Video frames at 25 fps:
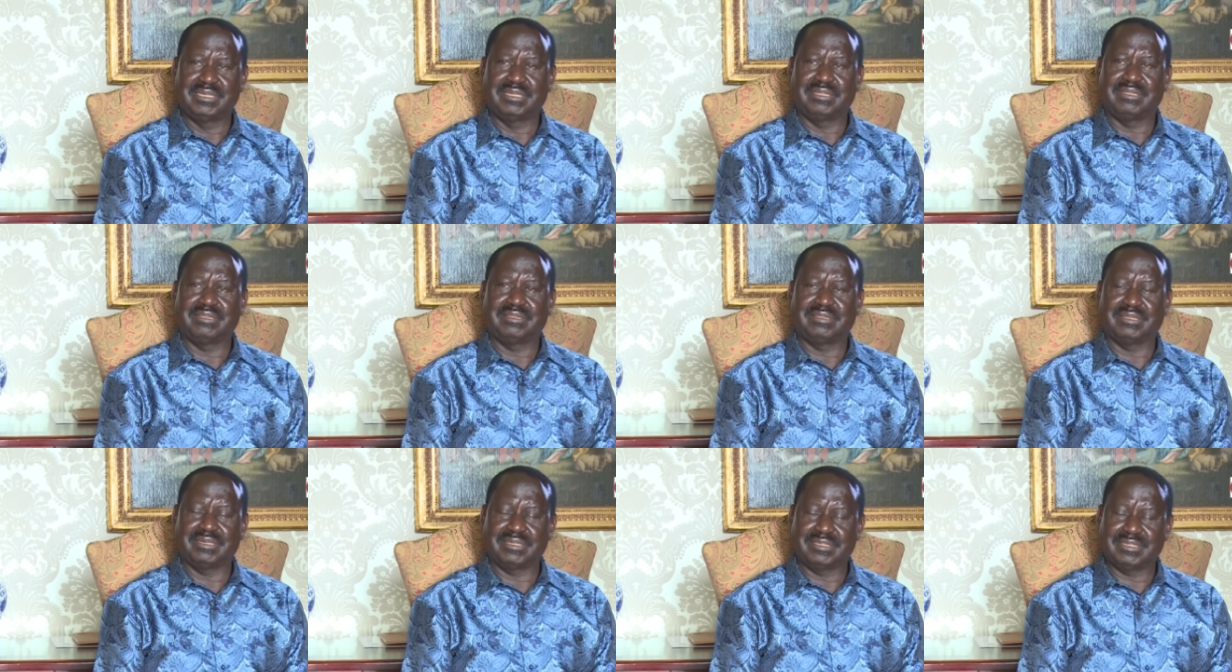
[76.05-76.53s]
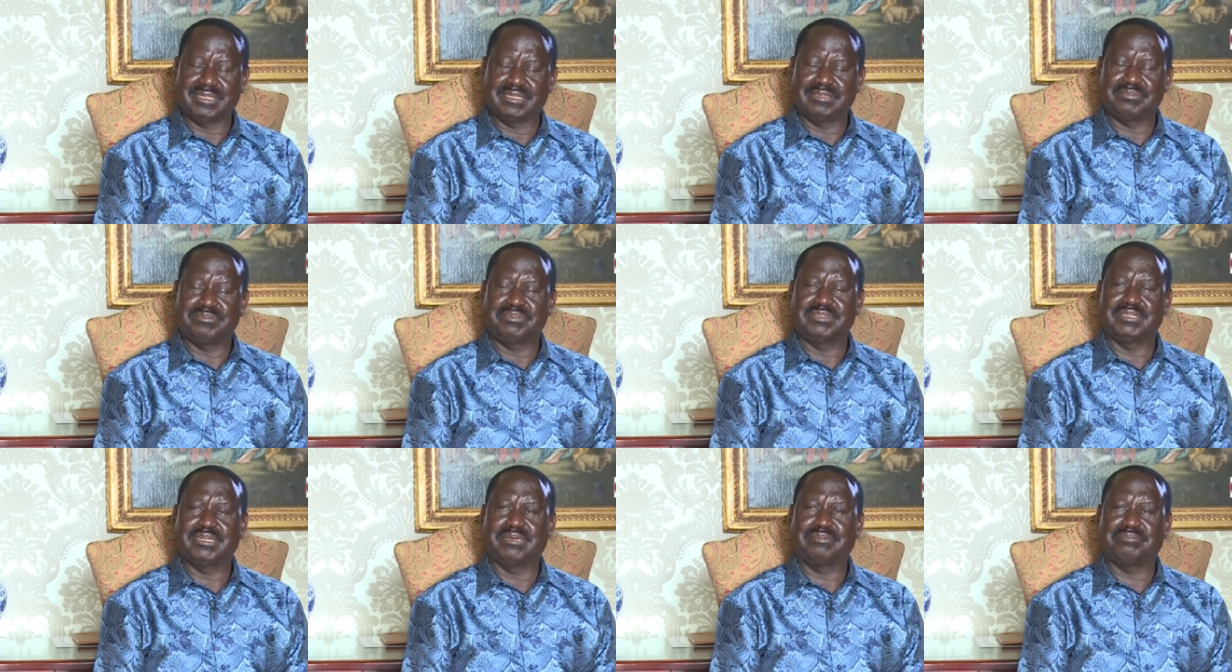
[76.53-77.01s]
that
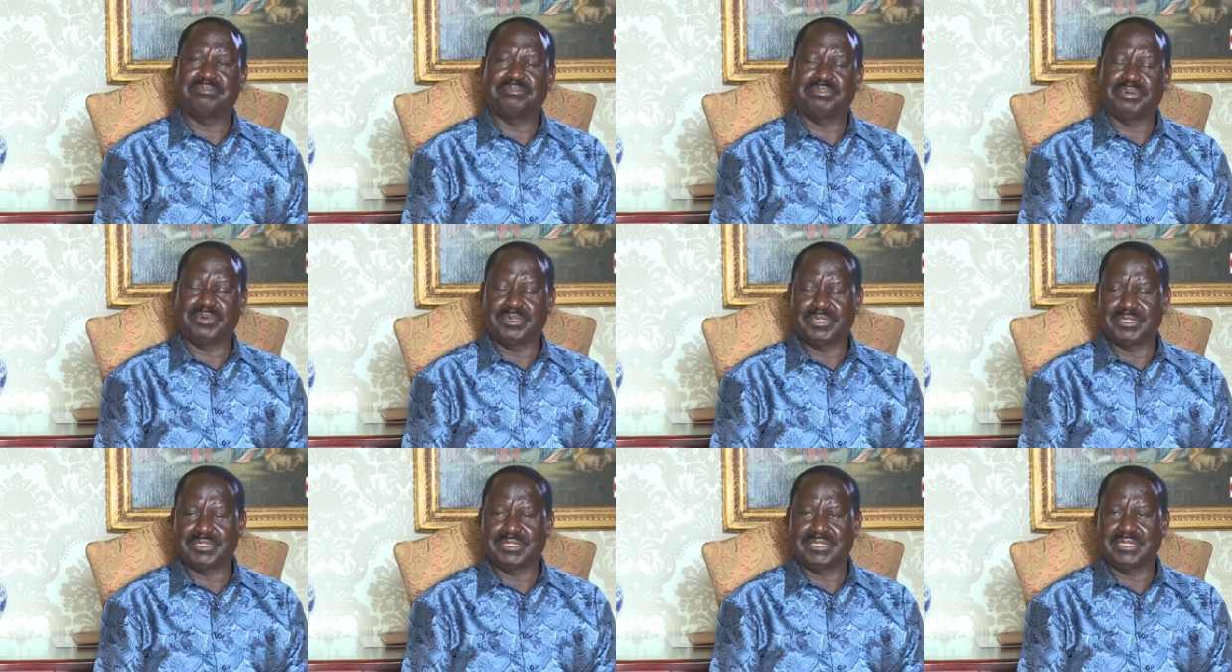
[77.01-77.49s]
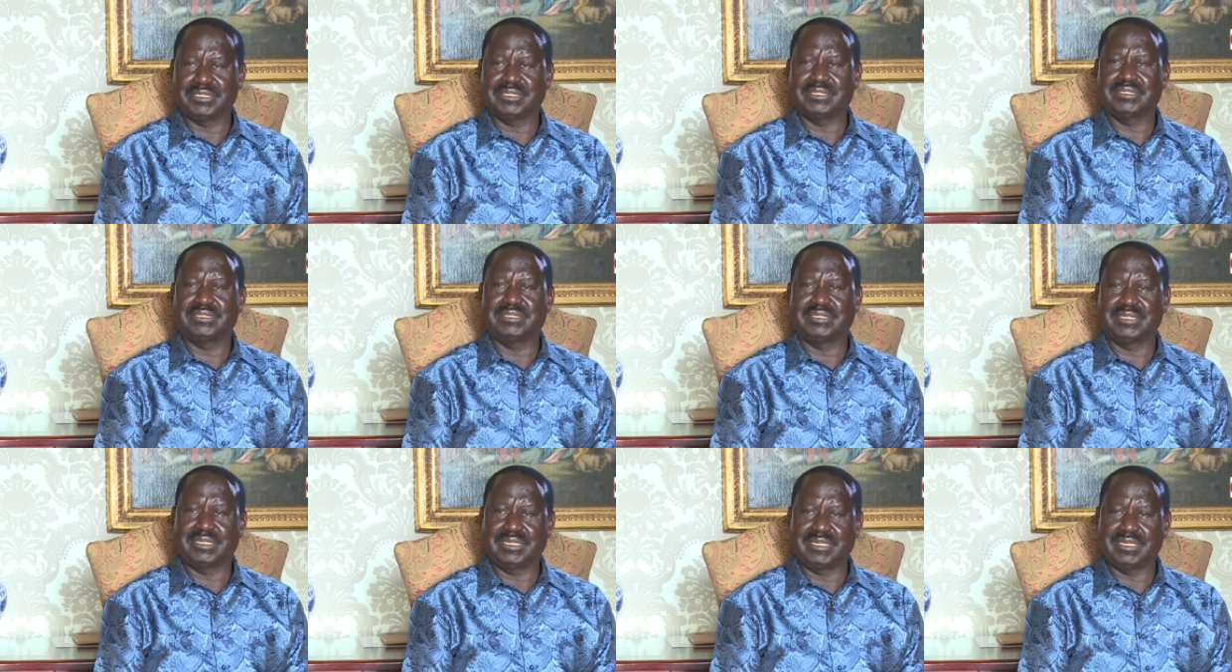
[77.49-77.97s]
had been
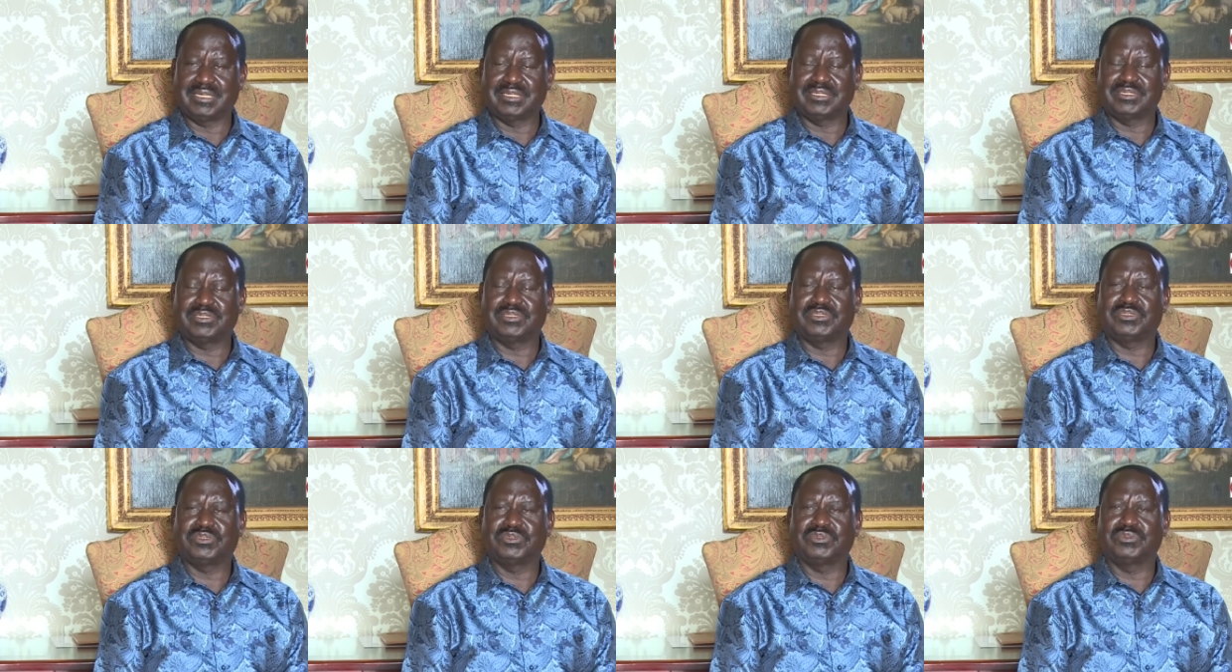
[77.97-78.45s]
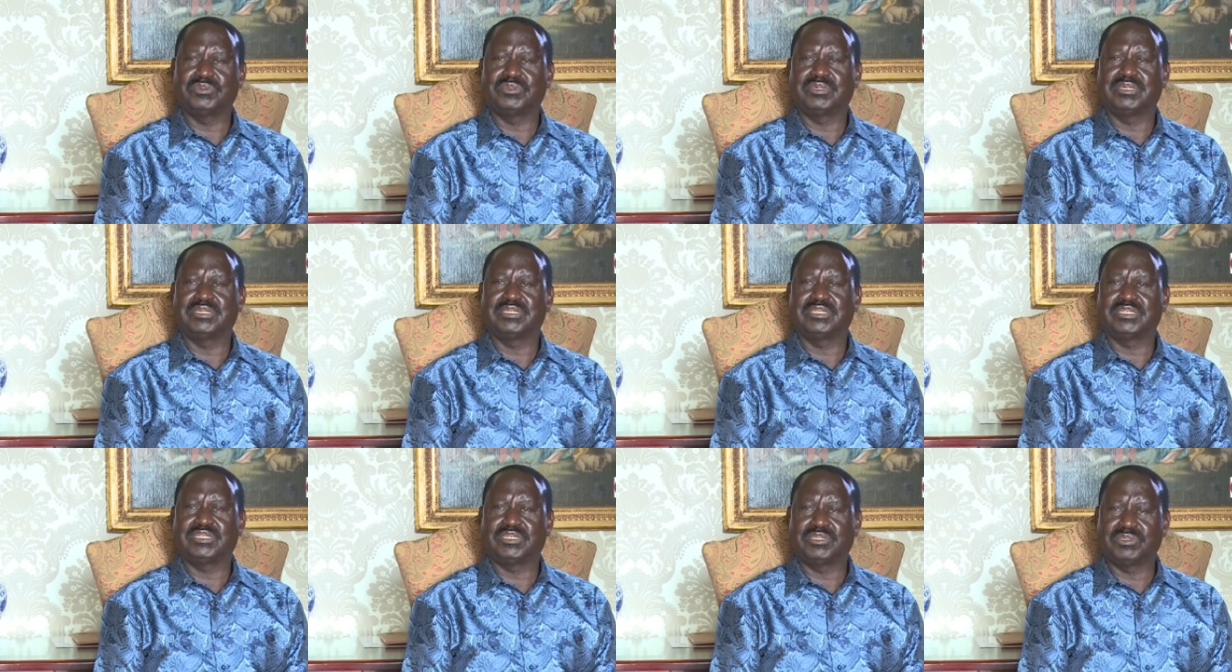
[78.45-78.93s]
appointed there to
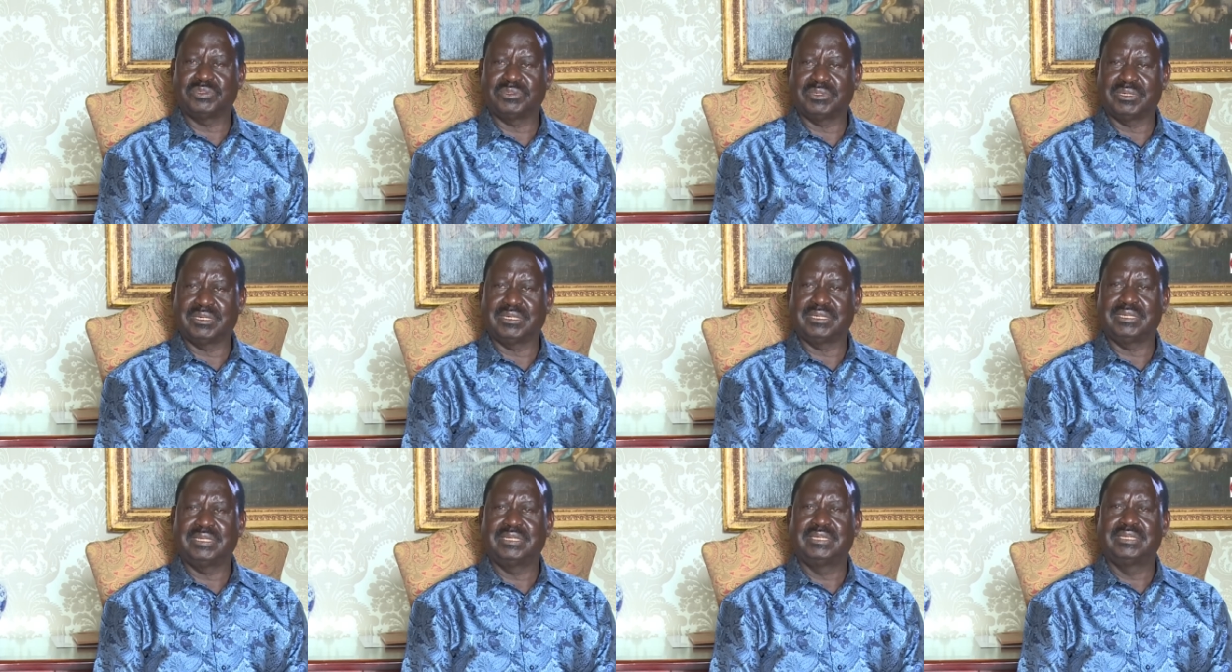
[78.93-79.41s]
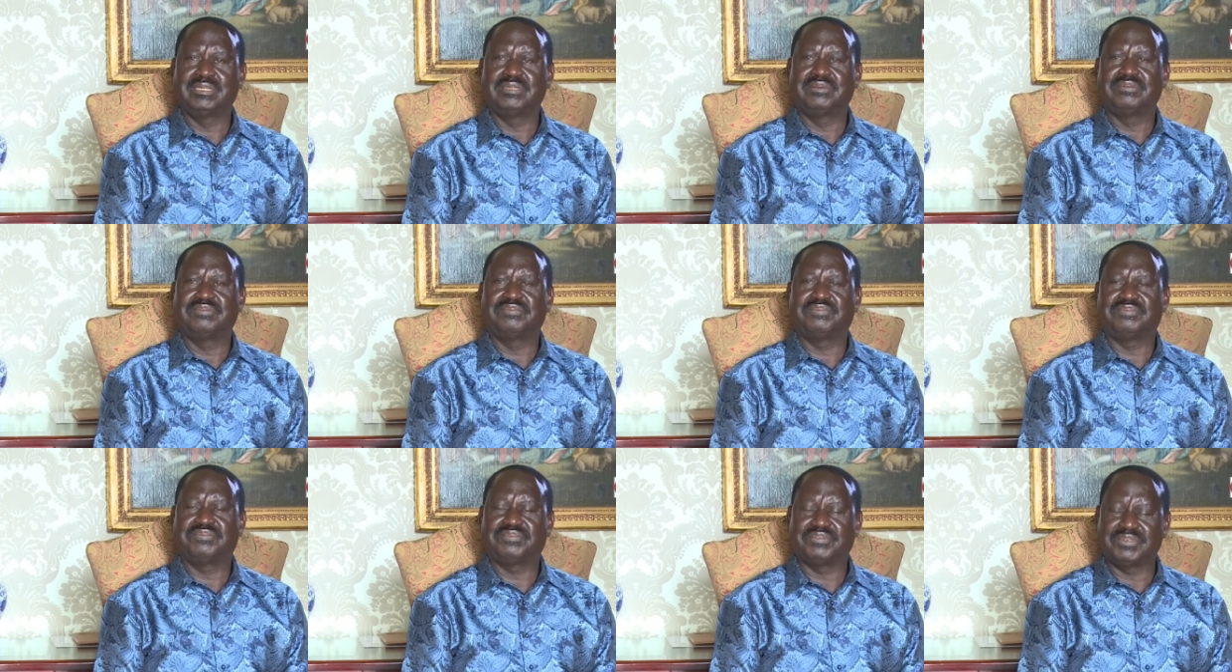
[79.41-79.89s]
ensure
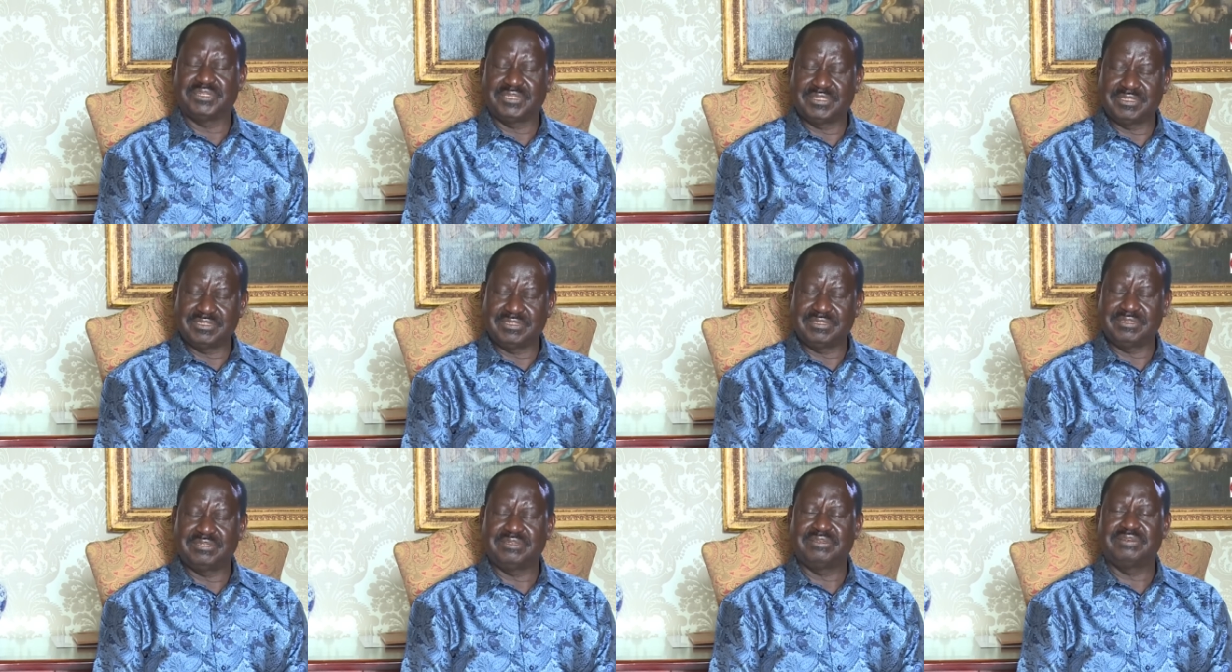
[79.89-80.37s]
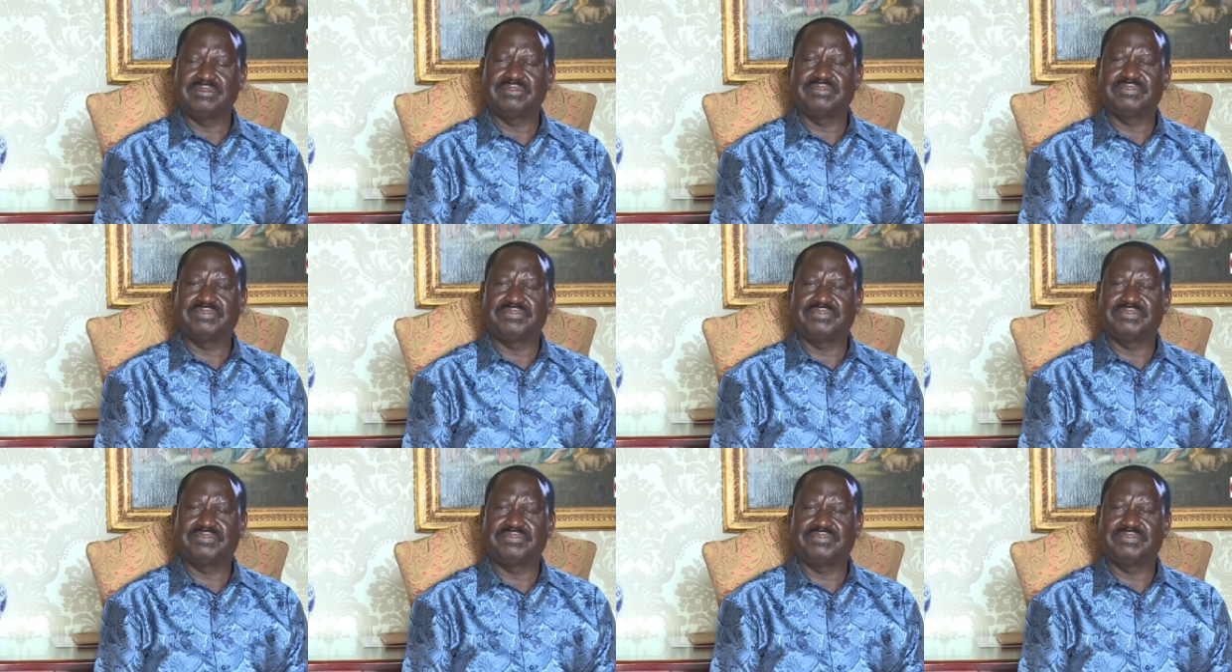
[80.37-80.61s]
free,